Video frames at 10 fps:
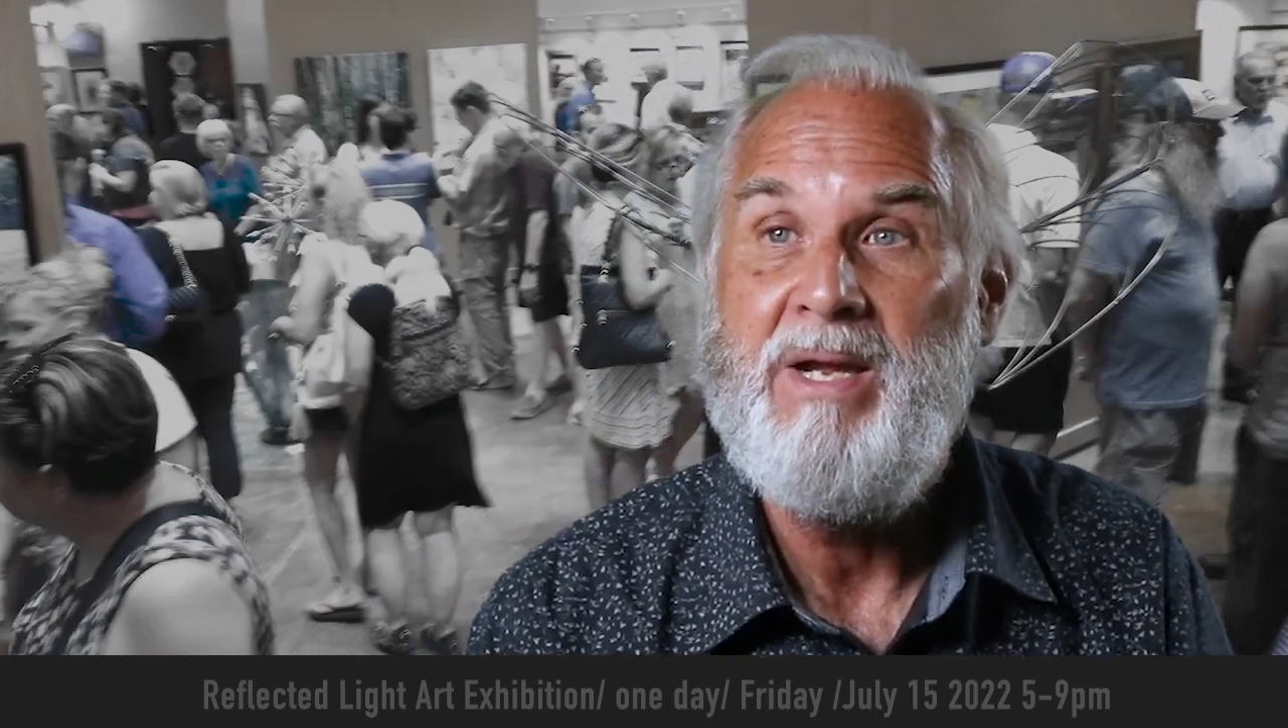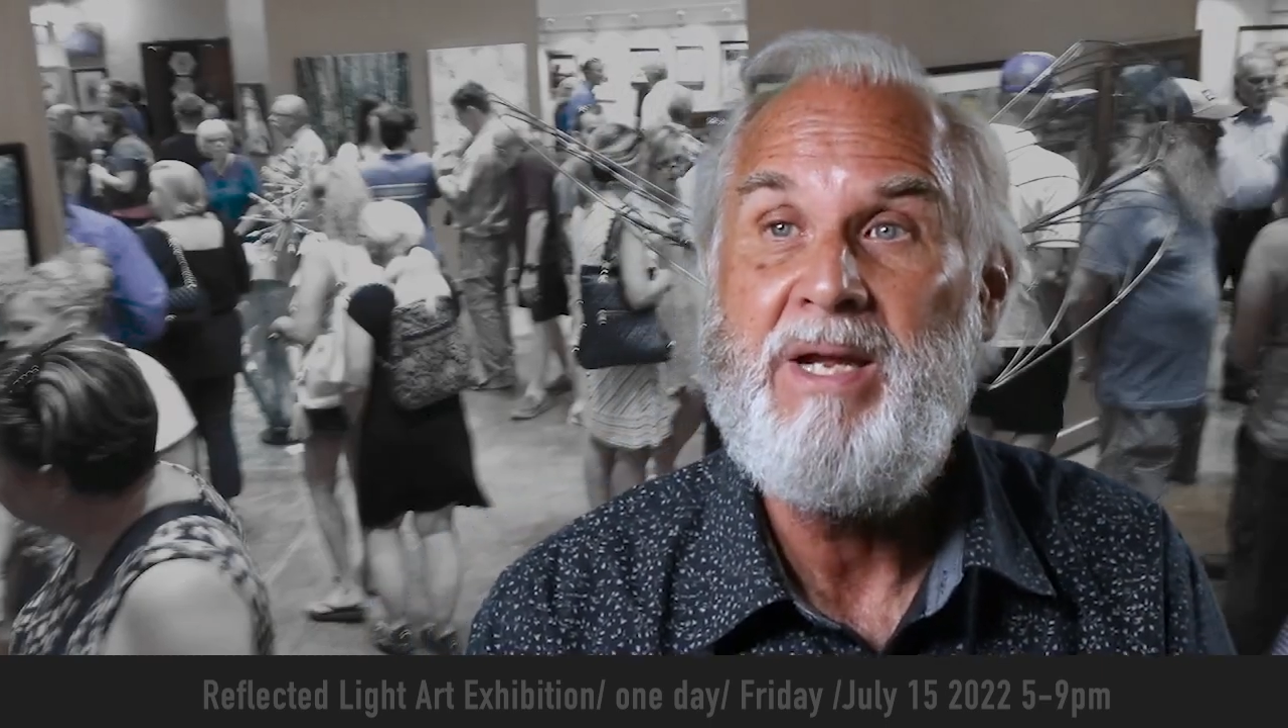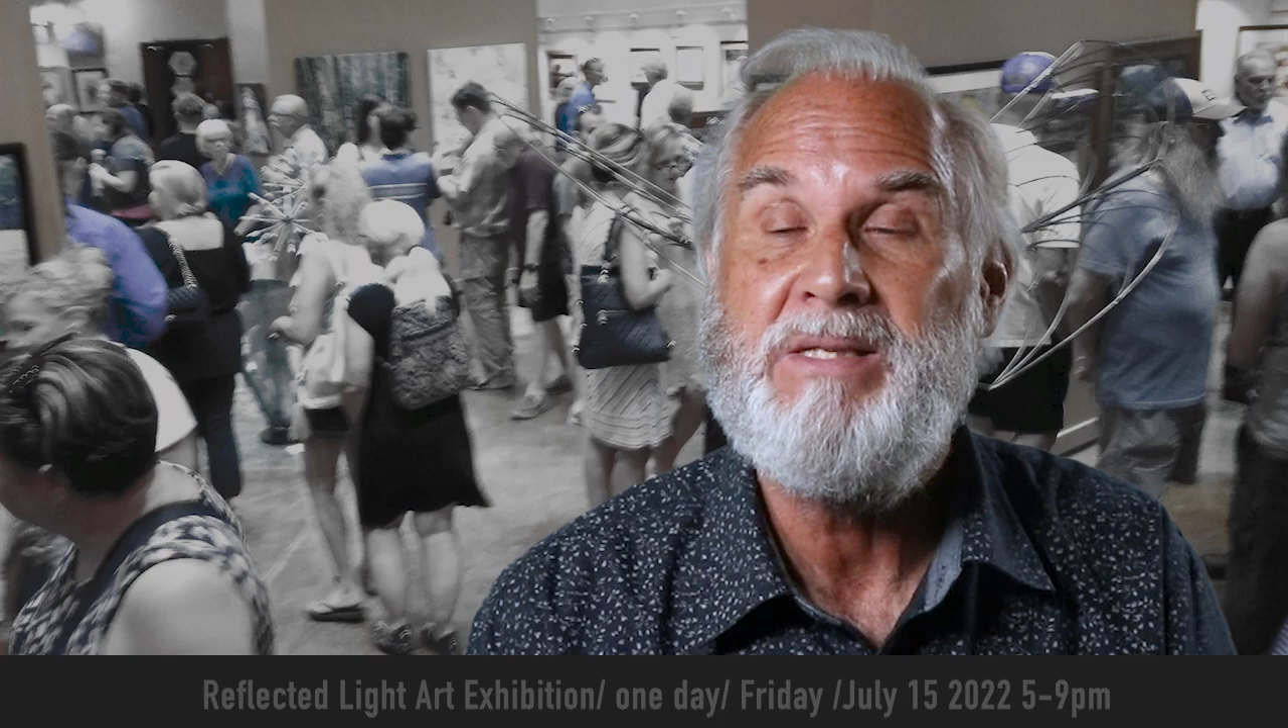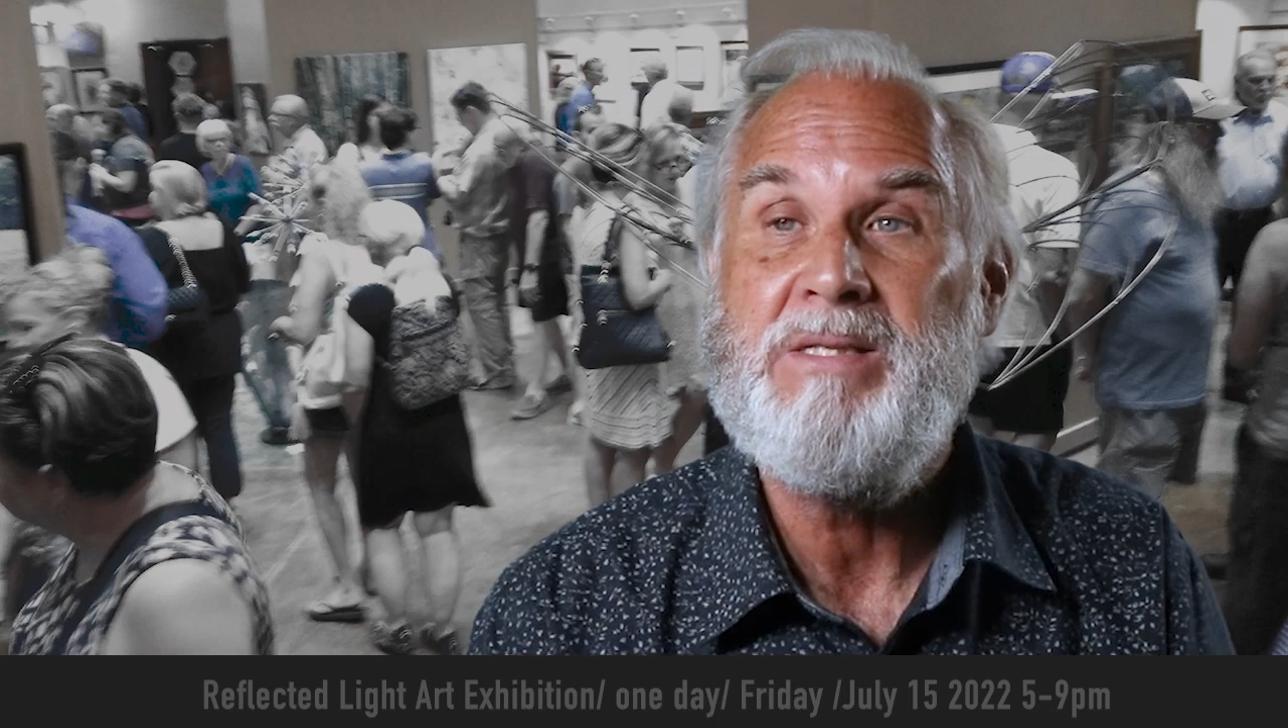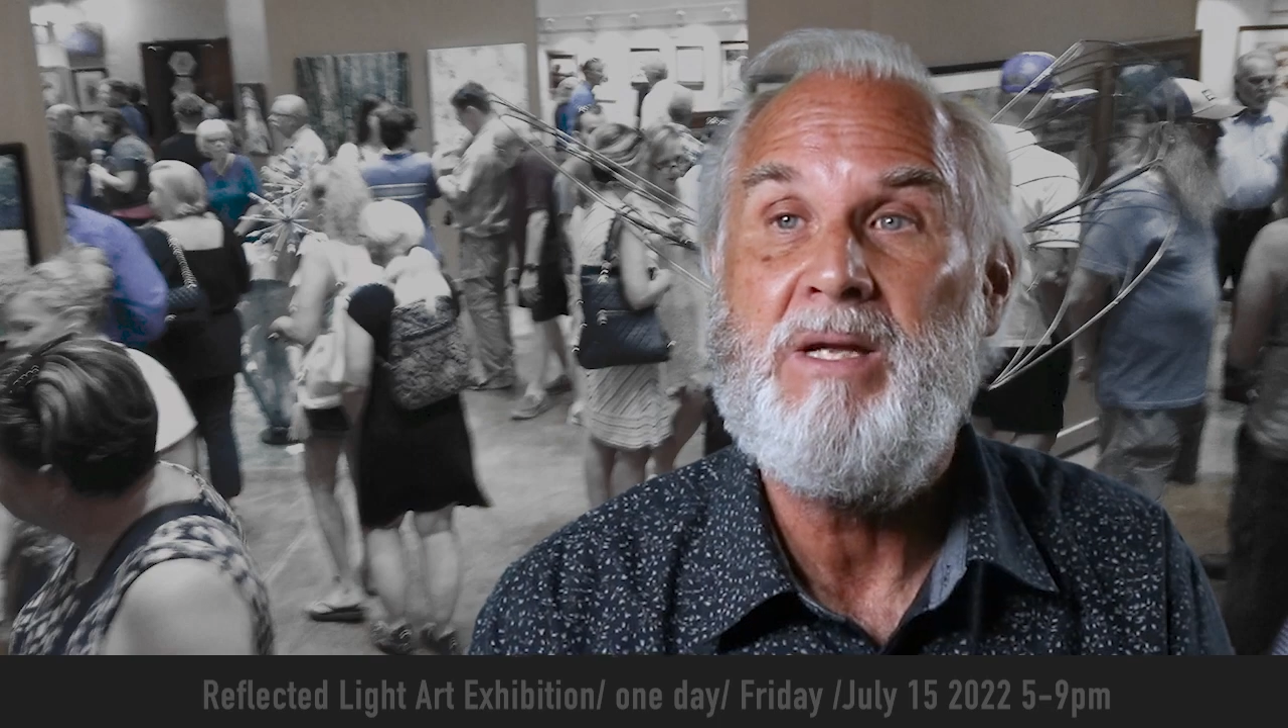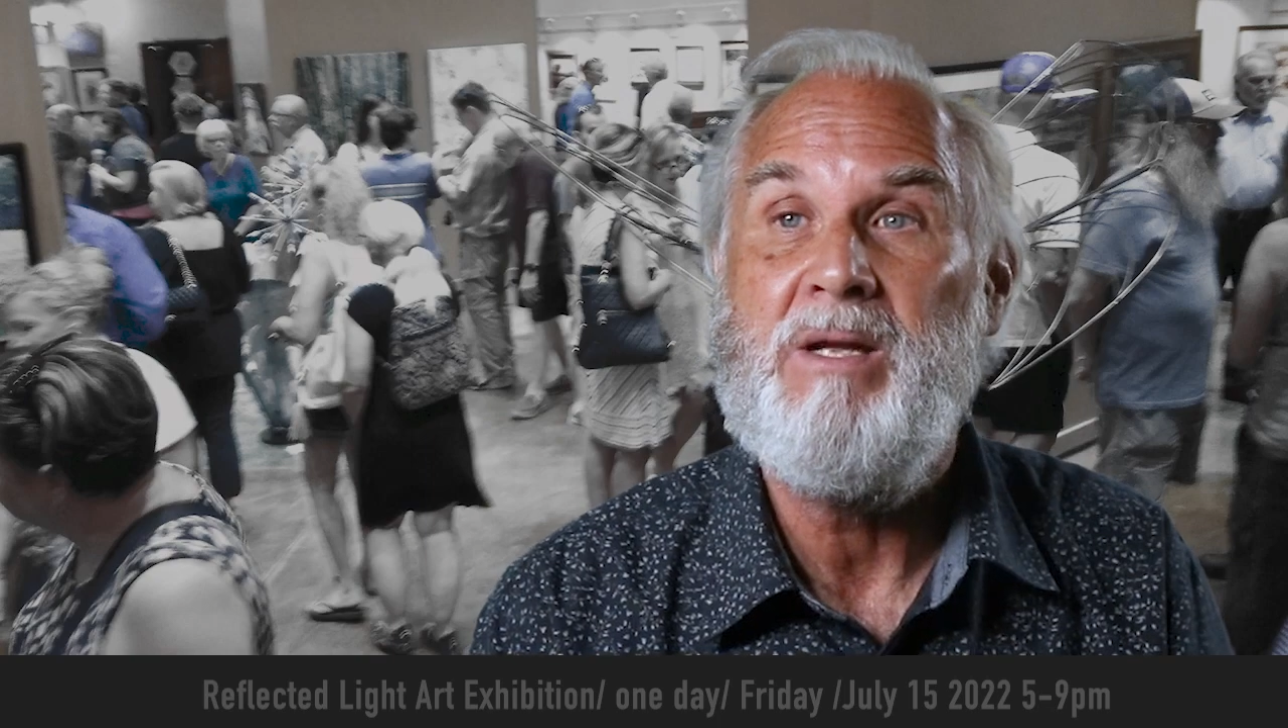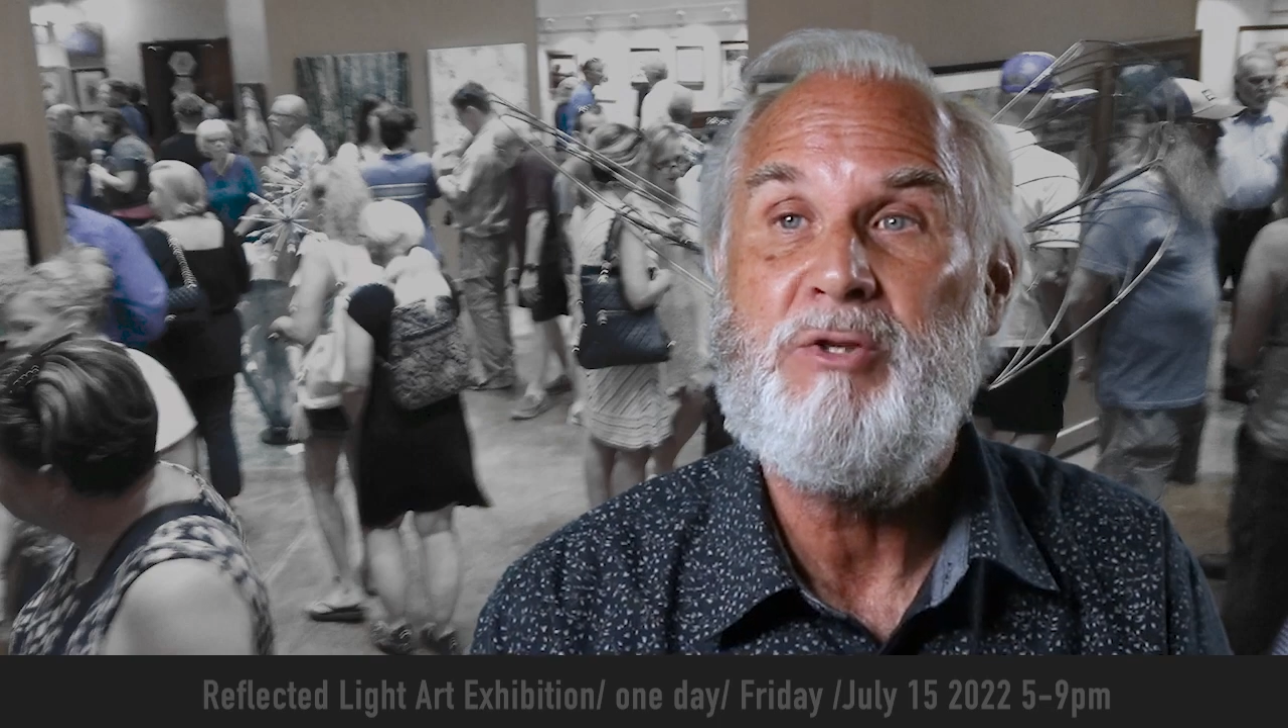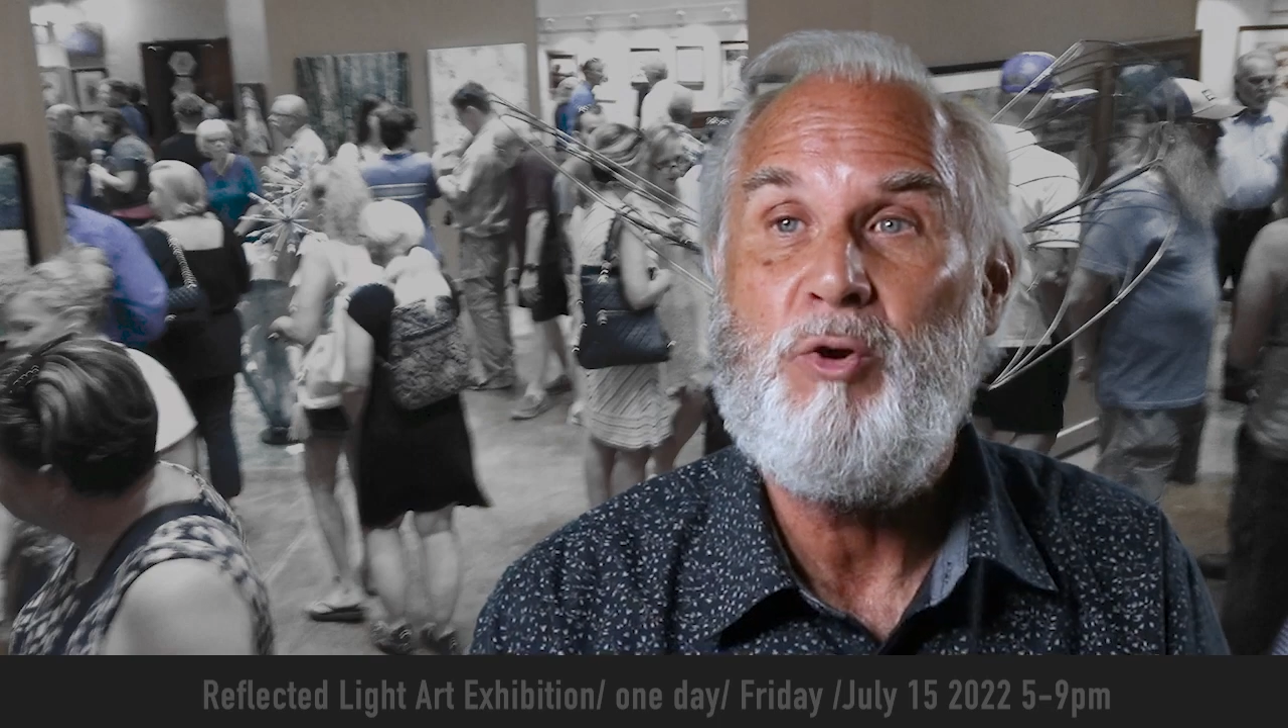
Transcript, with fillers: It's uh,